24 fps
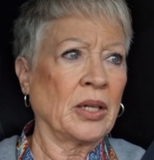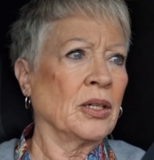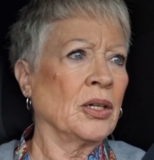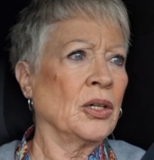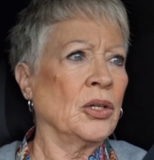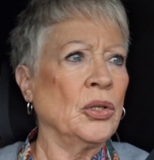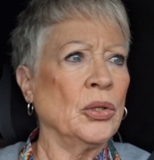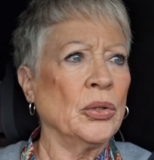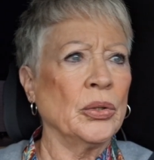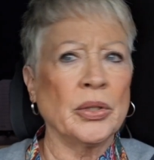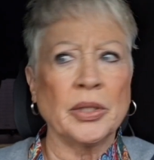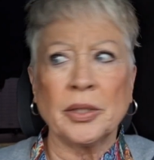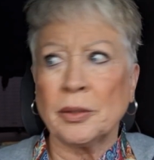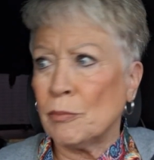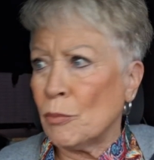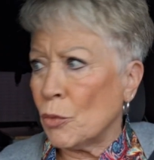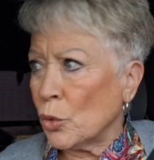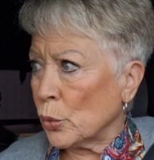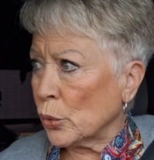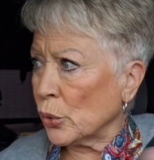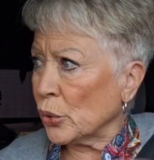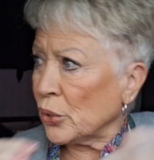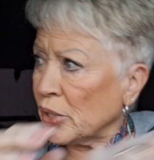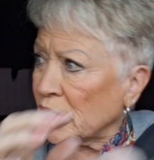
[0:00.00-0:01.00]
Good
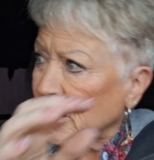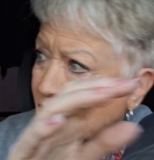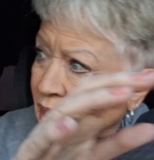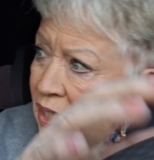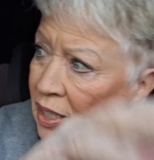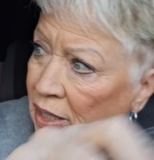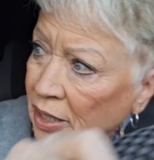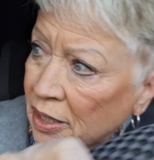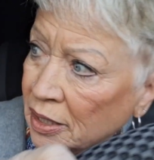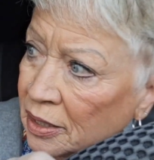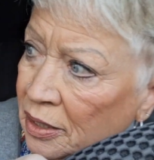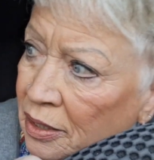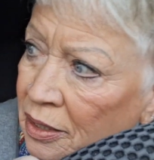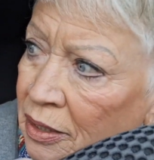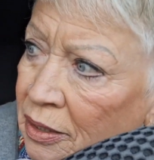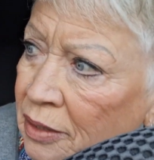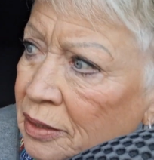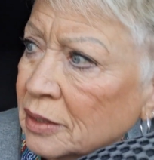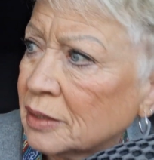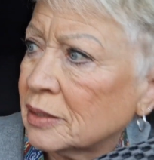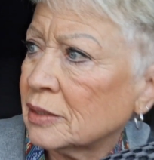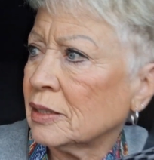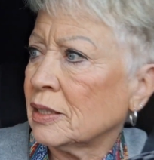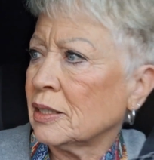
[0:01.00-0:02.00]
morning.
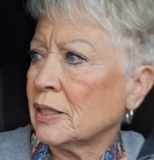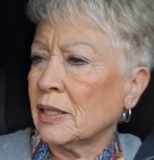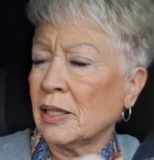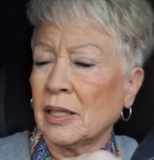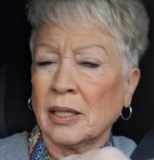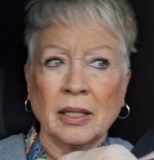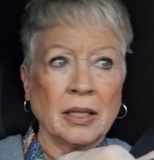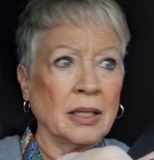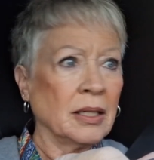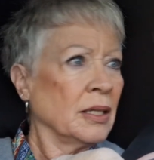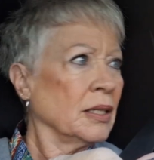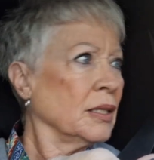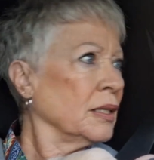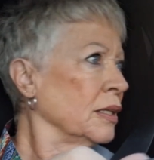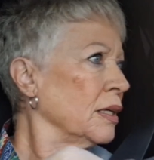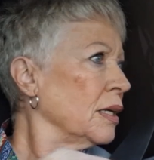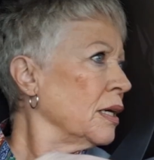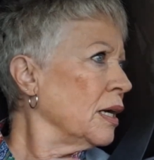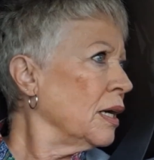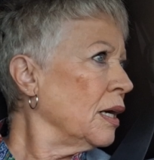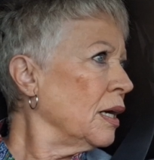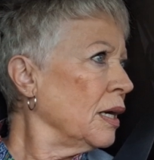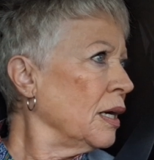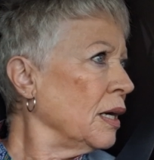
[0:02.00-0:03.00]

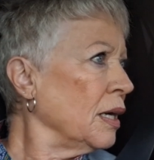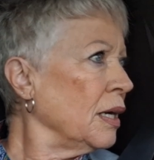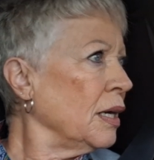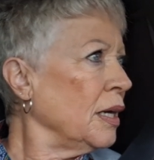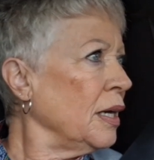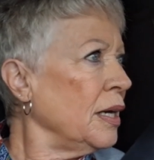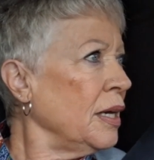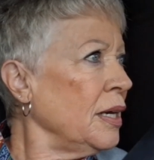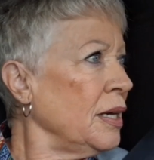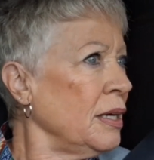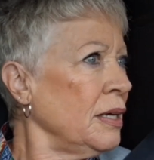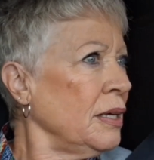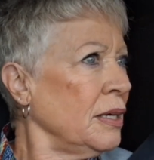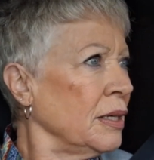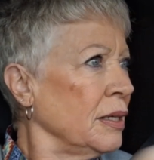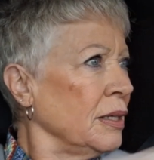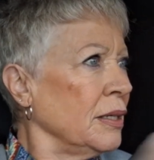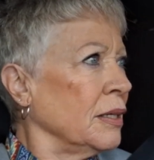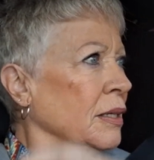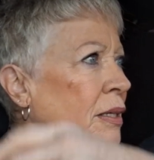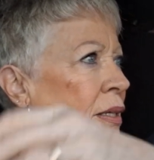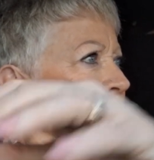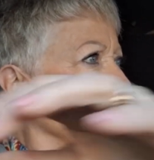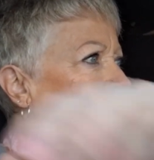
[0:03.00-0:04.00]
I
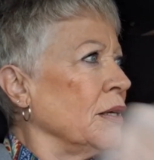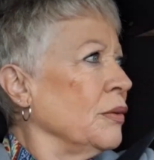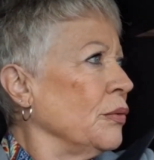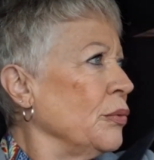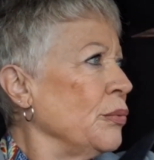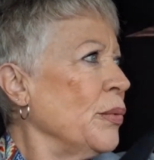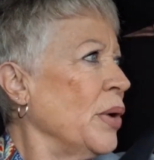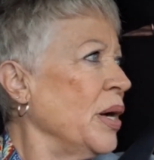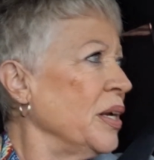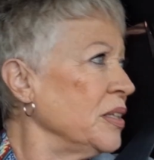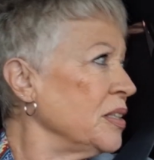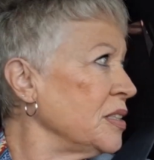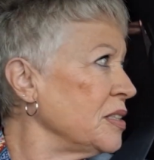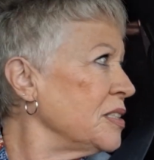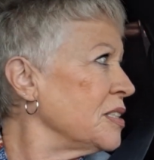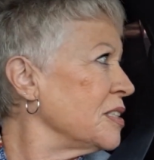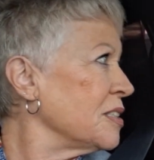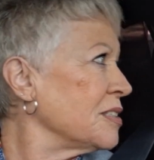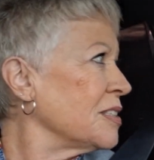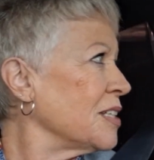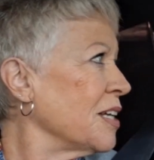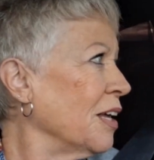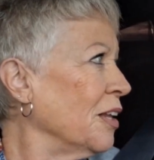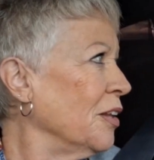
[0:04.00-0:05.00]
wanted to
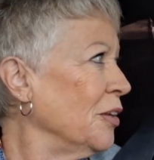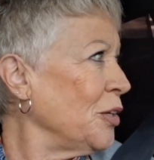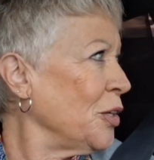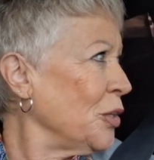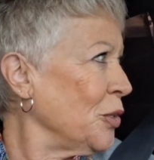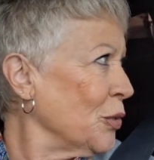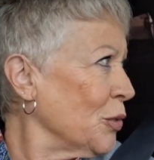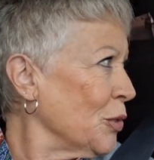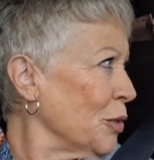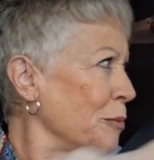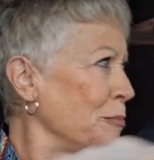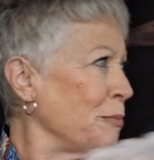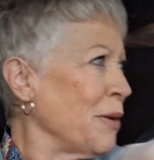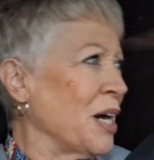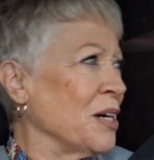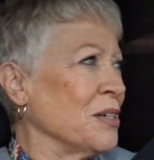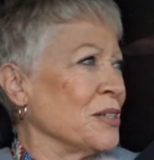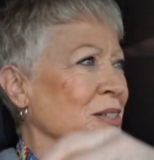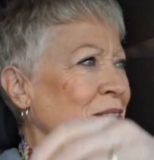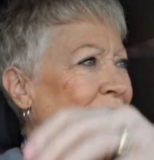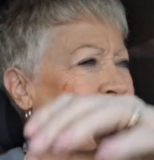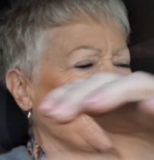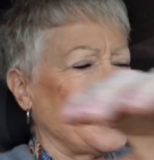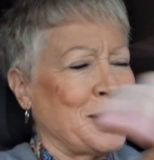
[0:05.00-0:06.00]
tell you
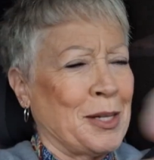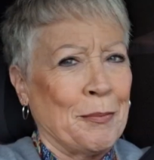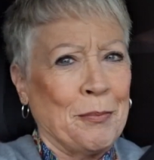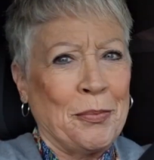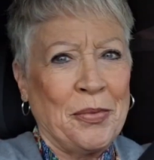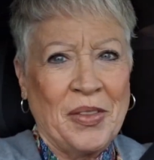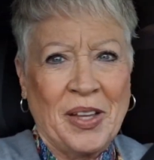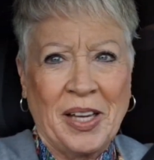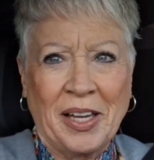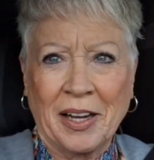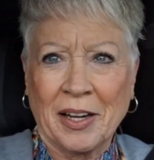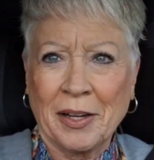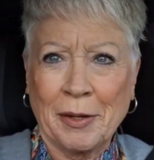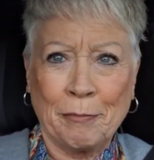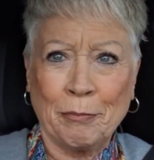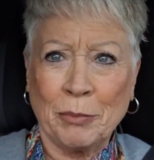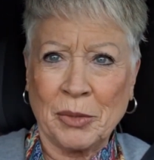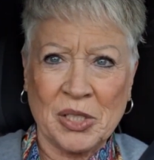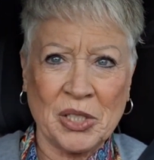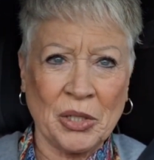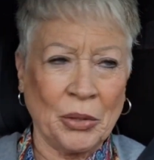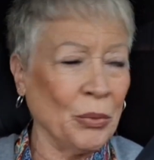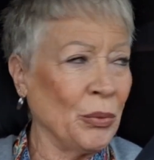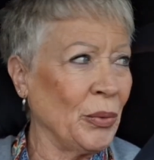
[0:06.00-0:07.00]
about something
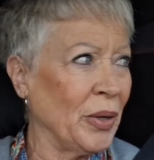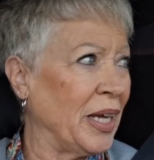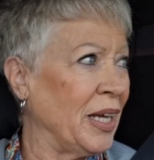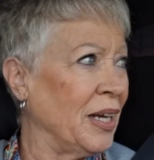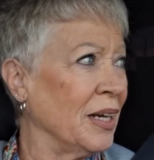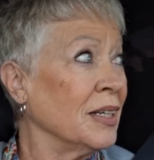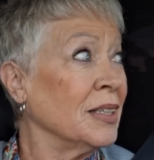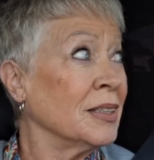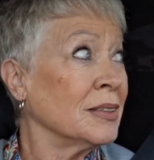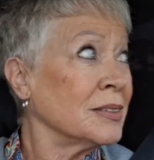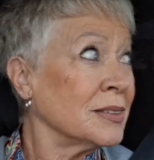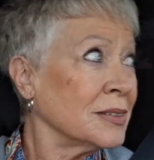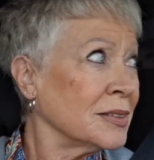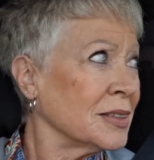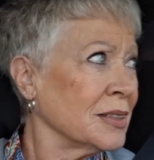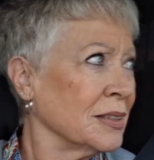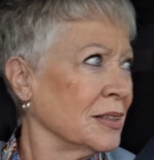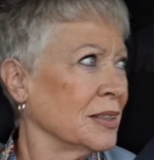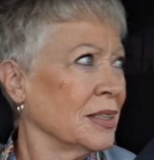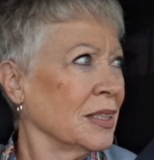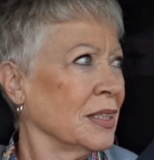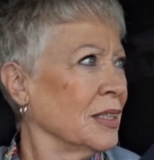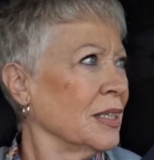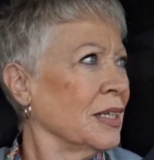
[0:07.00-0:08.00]
I'm doing.
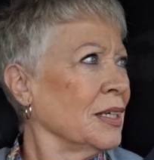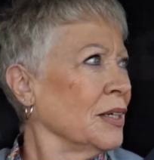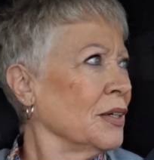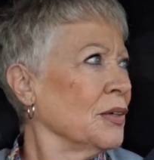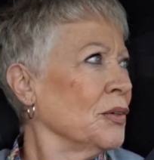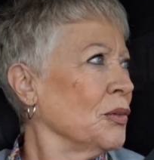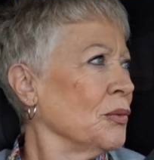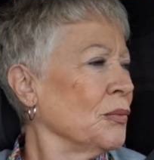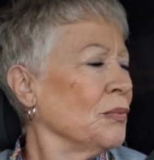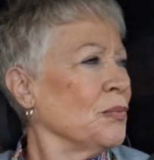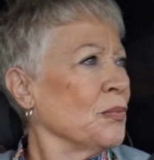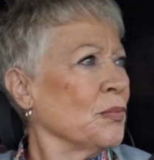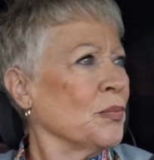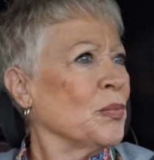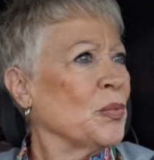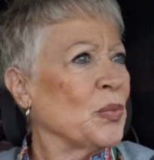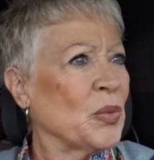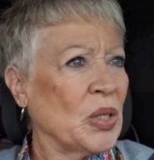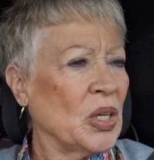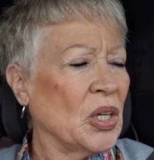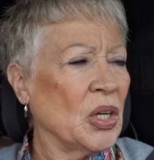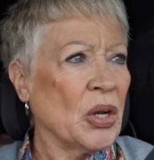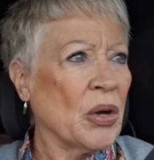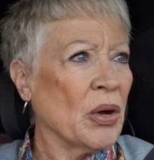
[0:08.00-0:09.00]

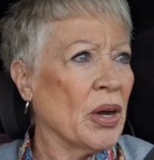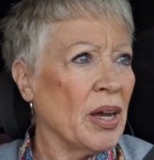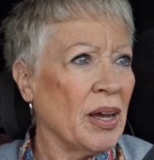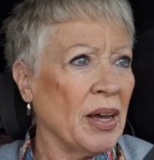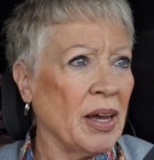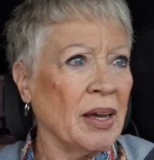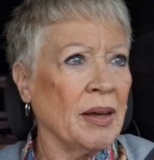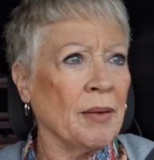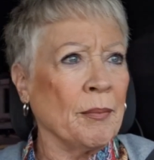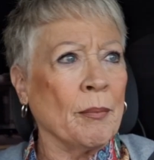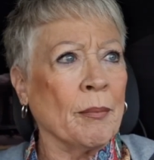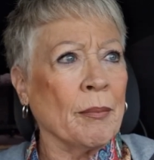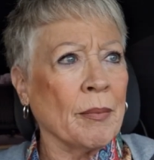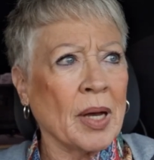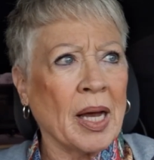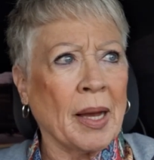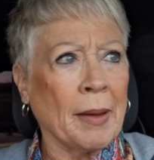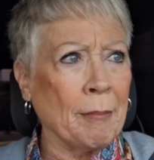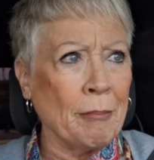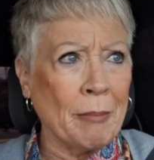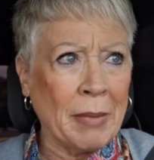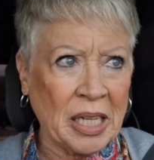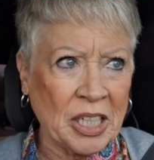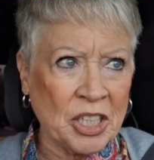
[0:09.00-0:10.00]
You know, I
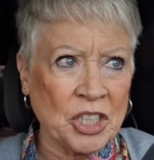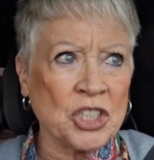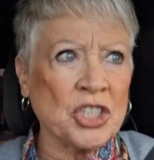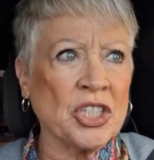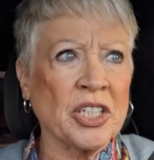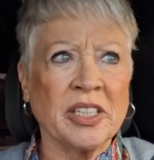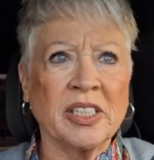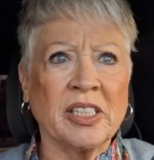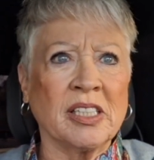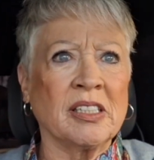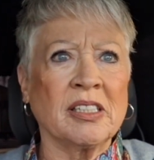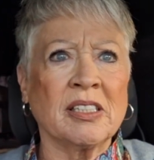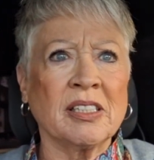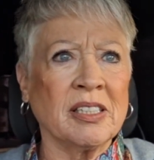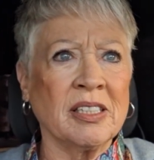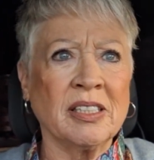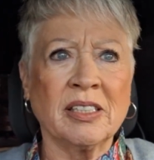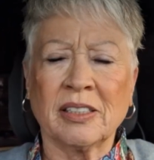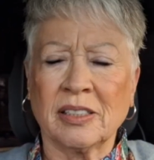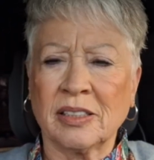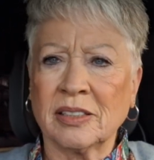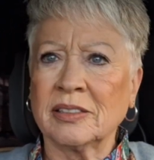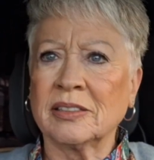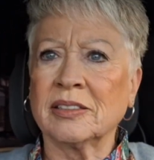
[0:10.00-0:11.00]
mentioned
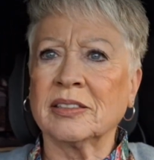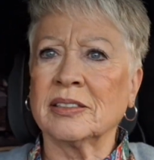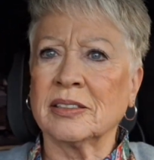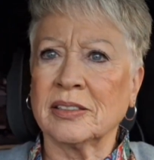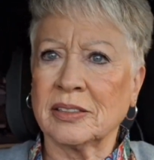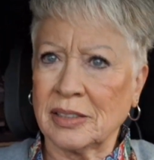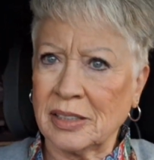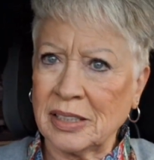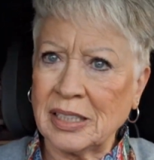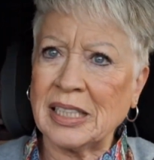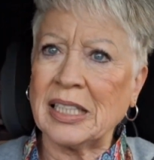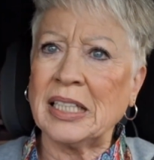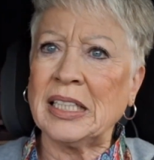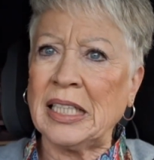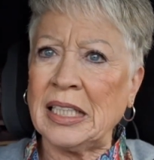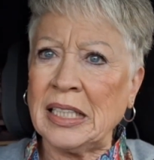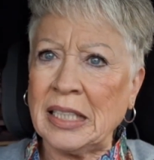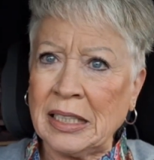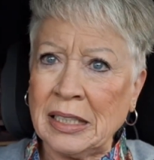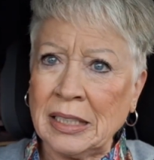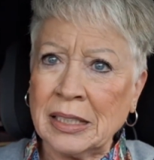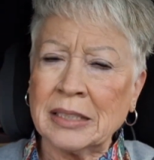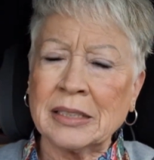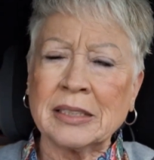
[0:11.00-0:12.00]
I